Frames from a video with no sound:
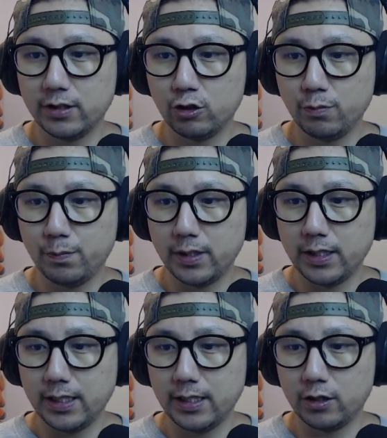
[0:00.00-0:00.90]
It should
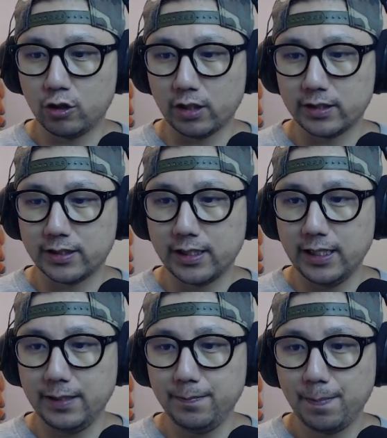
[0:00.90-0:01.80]
be in
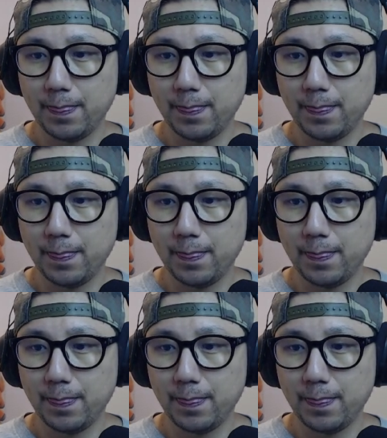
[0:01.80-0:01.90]
.steam,